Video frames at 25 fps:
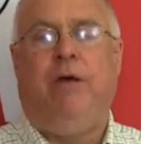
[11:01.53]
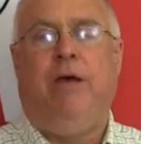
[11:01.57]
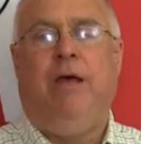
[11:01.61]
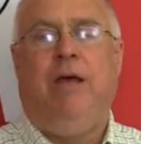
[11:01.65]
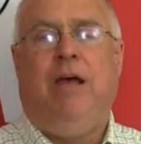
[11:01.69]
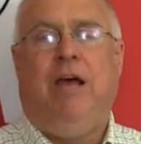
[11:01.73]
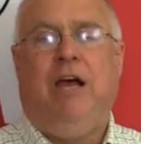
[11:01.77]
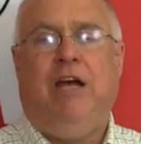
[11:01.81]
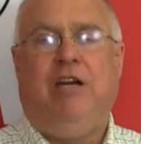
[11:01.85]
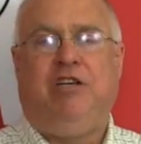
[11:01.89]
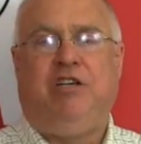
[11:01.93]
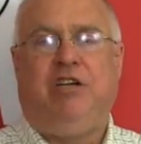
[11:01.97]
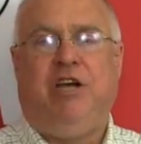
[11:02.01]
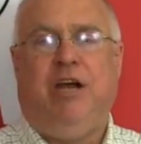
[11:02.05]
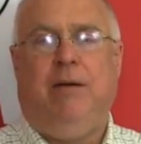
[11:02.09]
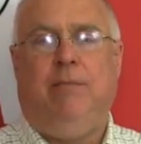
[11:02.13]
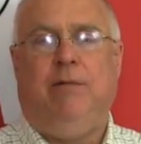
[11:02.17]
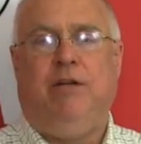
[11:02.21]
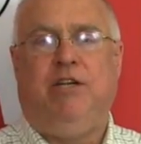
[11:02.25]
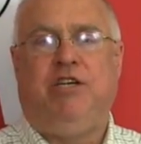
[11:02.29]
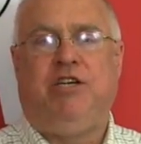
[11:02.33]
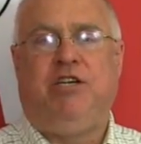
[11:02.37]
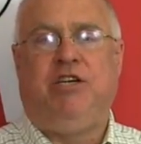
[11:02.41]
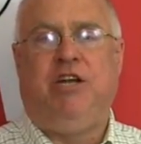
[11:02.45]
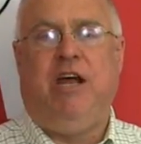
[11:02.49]
a
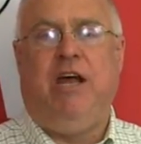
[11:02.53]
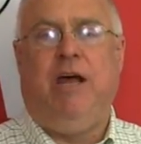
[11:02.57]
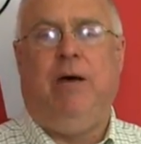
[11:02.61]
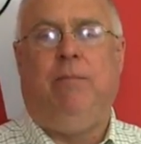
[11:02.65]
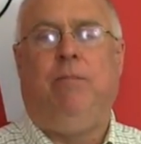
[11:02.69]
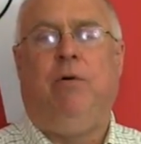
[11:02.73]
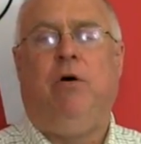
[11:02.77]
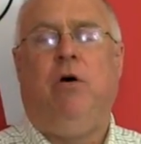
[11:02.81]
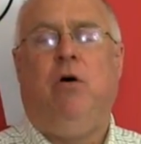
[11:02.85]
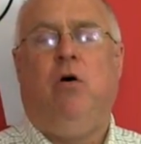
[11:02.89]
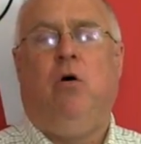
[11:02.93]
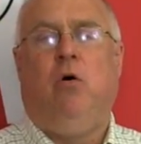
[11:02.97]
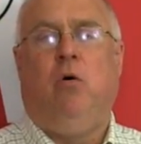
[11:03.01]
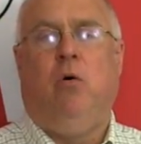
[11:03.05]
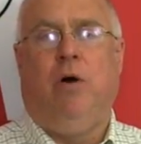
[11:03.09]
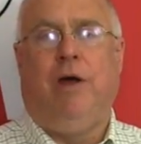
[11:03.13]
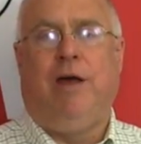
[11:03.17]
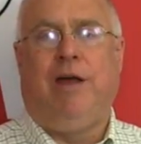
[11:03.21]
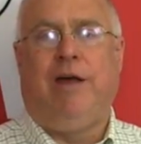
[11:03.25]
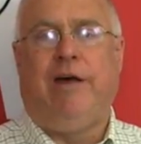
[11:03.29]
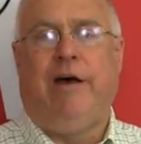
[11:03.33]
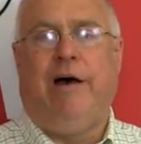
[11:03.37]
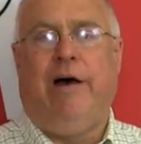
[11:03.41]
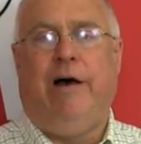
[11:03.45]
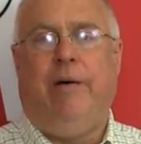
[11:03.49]
salmon stamp, or a
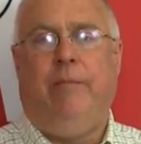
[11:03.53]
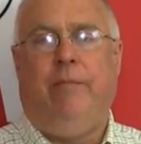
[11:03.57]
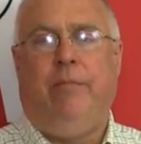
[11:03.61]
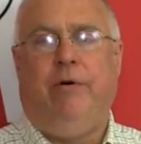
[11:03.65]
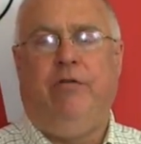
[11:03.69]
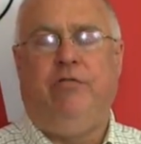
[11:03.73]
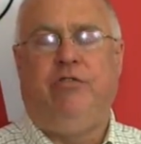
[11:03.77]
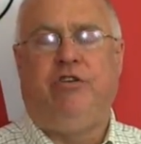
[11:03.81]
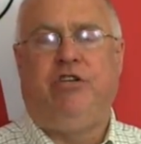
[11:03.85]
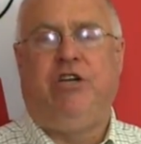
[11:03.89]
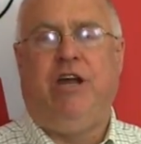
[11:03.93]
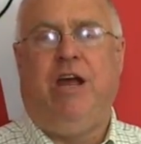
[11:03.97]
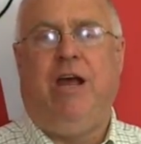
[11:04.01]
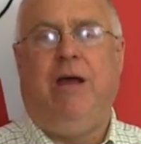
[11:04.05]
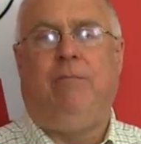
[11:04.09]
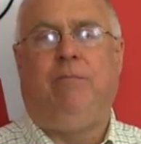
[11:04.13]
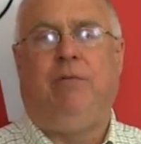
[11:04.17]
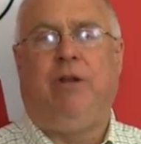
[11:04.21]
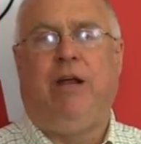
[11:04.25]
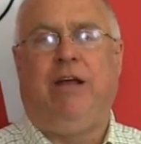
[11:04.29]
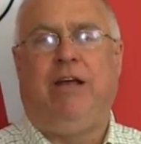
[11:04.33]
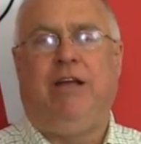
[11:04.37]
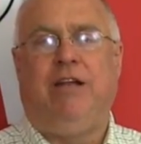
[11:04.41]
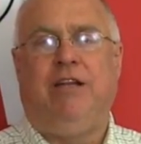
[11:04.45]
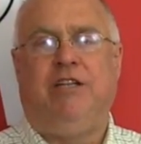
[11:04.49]
combo stamp.
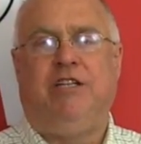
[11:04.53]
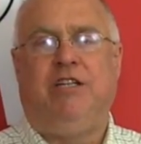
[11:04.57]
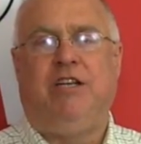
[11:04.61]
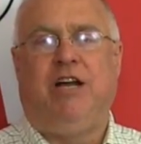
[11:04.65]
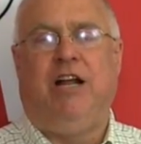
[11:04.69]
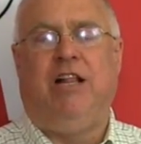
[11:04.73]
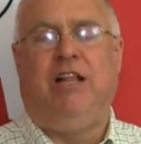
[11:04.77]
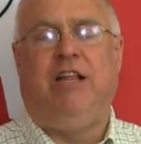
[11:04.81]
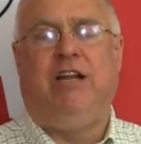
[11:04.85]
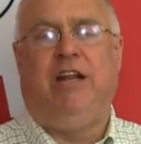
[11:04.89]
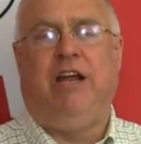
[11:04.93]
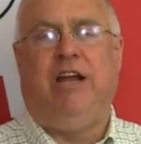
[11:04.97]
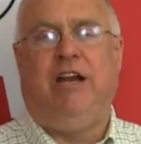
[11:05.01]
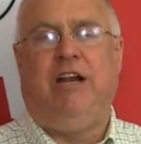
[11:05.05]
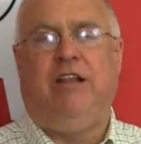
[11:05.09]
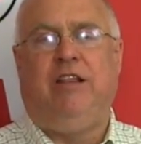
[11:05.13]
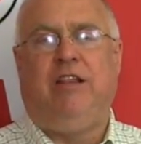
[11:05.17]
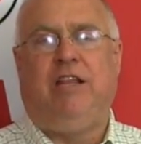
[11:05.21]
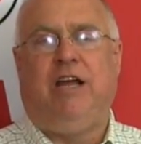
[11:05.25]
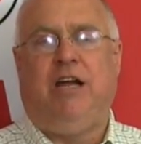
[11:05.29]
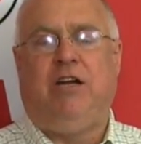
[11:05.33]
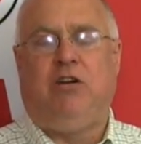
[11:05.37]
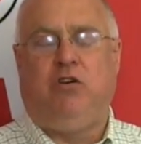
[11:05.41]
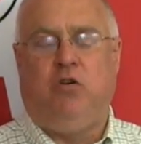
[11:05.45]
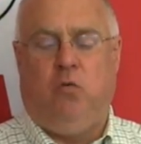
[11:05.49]
They consolidated
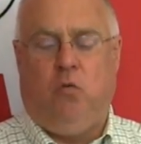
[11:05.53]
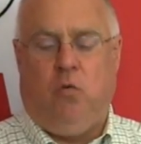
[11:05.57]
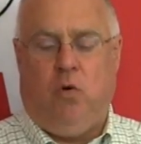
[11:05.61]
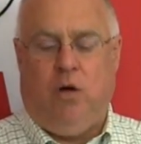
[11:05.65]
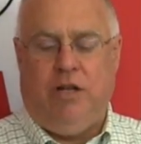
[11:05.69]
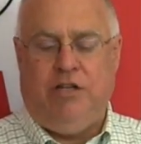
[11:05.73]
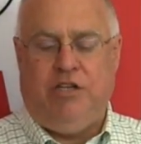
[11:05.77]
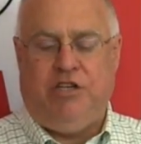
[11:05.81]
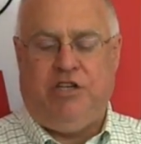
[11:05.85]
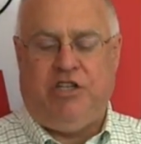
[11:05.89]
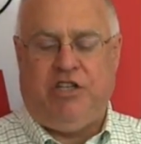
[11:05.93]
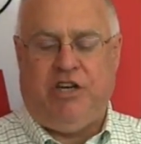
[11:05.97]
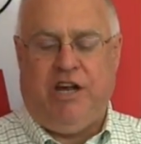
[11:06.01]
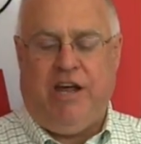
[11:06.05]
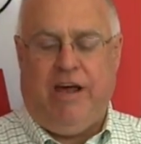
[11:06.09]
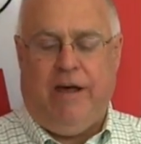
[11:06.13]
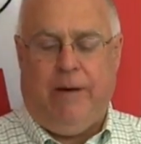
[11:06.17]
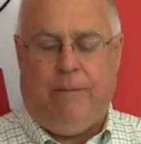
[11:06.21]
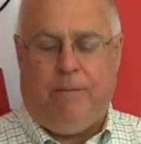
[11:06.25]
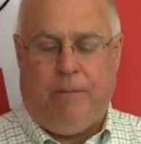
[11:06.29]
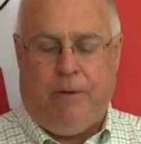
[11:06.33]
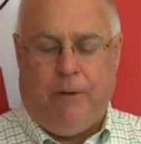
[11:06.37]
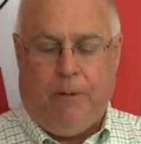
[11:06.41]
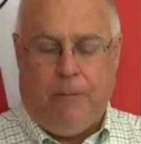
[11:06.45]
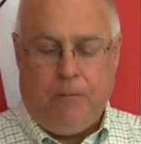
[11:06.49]
that to one
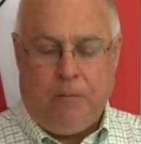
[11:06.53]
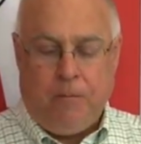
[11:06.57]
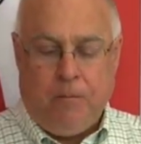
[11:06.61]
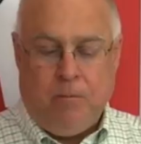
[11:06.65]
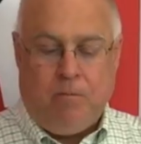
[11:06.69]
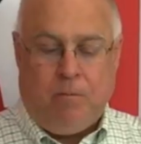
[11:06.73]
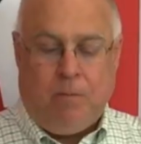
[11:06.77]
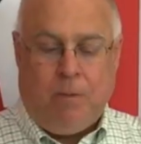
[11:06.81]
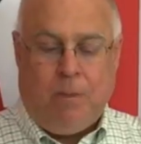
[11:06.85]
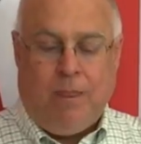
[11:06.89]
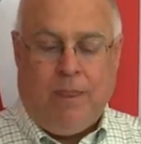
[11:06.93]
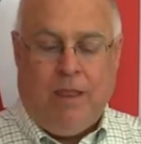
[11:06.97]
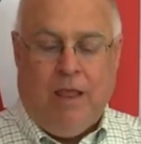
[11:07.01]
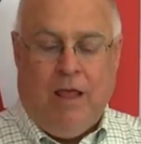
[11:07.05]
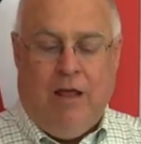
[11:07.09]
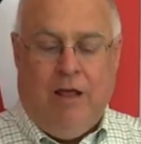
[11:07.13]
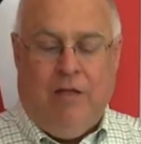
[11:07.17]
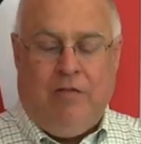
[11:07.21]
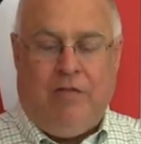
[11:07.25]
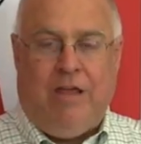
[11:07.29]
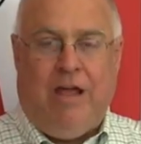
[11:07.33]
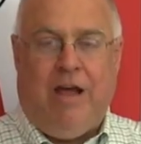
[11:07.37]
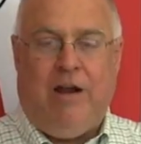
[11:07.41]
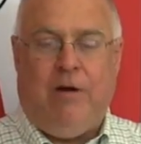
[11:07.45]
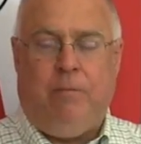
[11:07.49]
stamp.
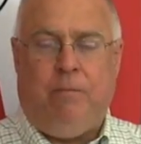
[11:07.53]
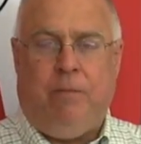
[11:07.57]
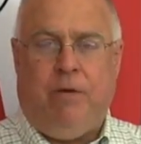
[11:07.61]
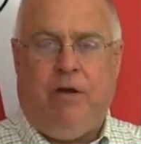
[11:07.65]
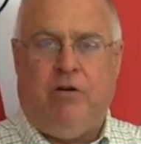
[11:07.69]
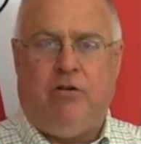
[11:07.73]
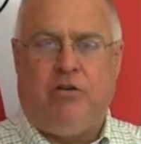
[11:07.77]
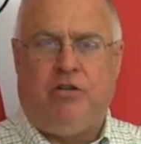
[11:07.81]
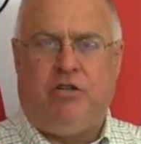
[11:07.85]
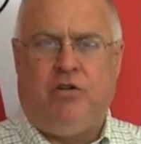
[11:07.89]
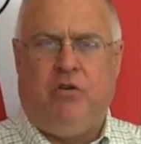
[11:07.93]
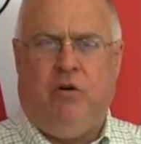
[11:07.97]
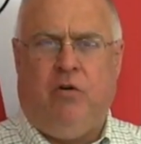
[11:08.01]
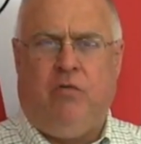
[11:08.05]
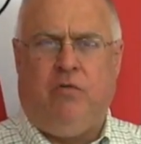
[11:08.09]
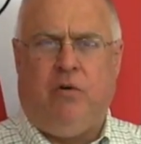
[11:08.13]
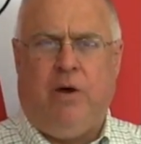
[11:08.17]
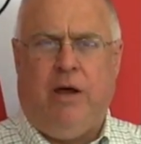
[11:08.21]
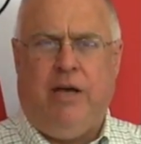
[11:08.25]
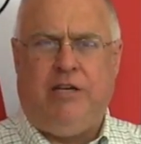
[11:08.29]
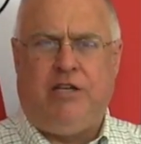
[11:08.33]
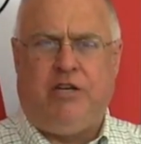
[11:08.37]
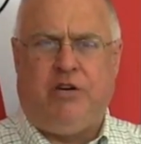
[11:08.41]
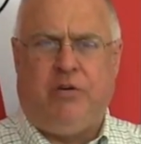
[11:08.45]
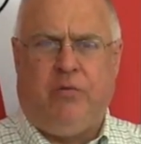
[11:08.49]
That appears to have
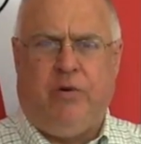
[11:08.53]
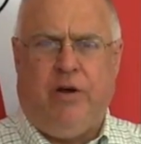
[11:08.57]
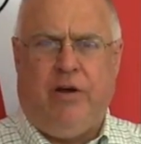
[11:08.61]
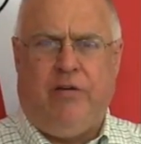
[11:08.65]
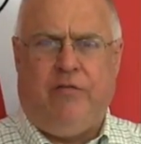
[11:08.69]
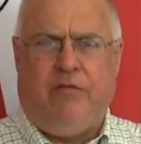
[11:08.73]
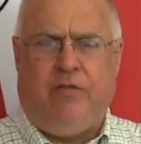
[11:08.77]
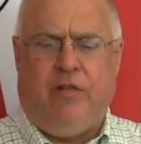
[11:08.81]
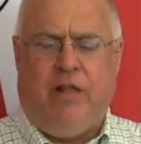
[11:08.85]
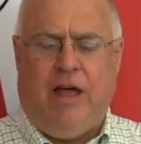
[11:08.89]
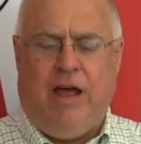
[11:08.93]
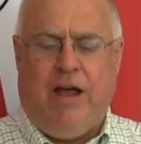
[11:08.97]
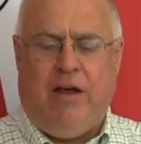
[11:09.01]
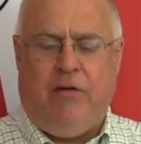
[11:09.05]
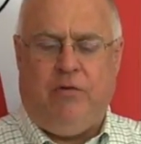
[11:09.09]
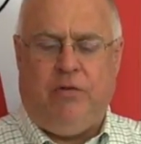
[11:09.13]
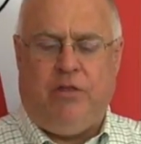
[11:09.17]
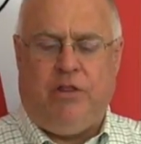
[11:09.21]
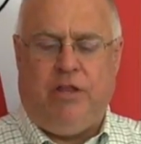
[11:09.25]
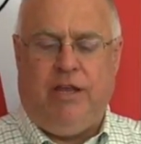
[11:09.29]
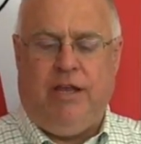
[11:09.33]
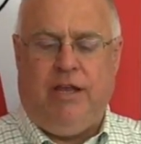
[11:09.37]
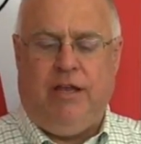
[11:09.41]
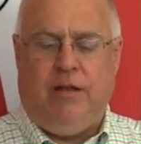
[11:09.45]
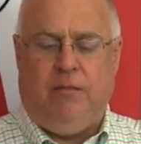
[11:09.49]
raised a red flag with
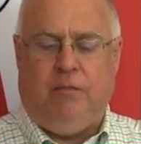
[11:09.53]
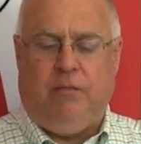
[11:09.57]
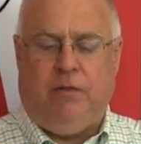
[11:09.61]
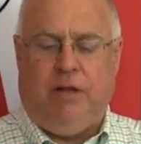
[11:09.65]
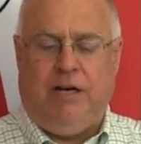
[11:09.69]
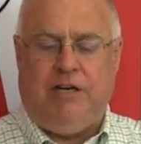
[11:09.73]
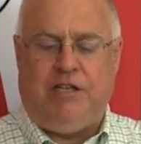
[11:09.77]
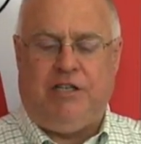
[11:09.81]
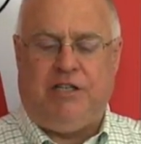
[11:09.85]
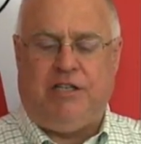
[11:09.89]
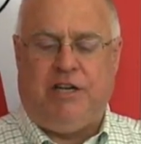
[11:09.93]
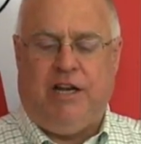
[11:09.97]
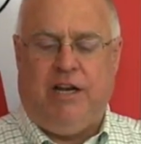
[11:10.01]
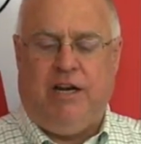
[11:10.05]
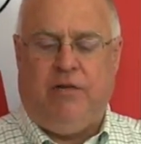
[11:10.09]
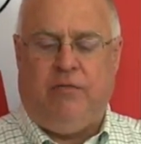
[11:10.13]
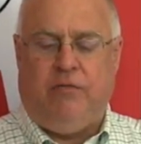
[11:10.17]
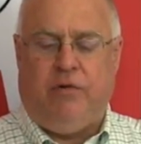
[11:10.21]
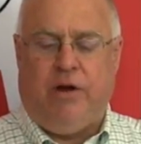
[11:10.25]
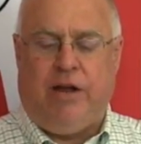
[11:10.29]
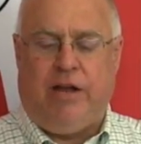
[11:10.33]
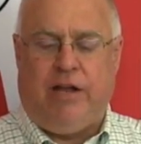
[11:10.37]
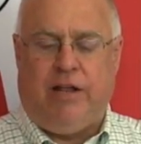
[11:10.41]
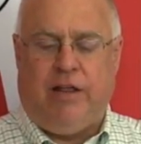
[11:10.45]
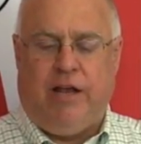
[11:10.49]
the Legislative
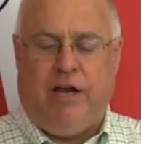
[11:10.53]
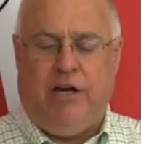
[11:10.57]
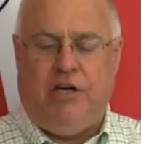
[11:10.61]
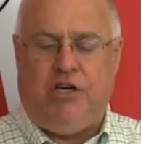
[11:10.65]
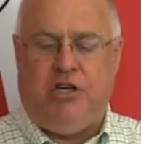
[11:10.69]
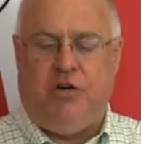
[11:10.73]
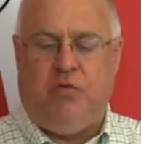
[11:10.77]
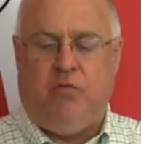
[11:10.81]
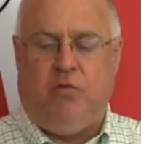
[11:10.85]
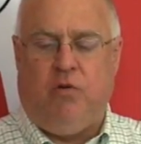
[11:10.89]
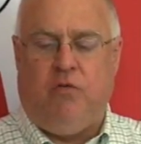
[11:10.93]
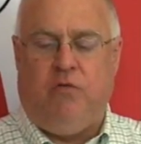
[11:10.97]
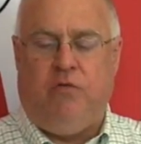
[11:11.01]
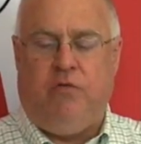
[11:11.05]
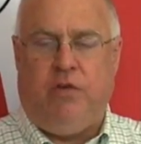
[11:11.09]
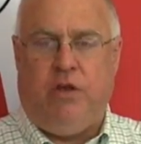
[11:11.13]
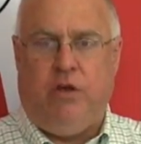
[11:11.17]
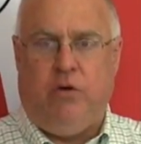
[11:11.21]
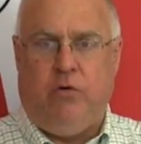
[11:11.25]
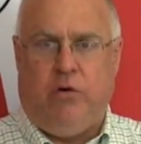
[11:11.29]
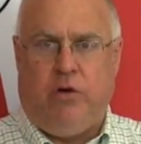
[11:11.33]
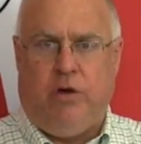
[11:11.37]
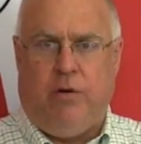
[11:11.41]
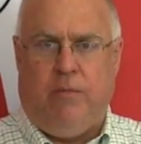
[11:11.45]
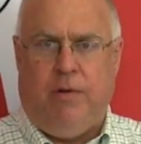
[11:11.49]
Regulation
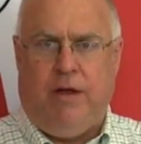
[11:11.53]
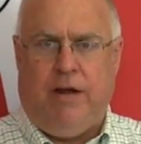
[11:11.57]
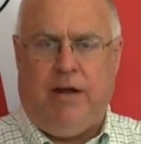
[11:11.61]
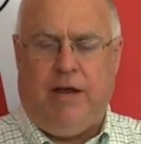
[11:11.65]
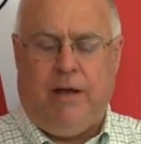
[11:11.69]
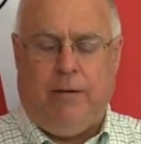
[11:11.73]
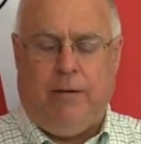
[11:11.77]
Review Committee.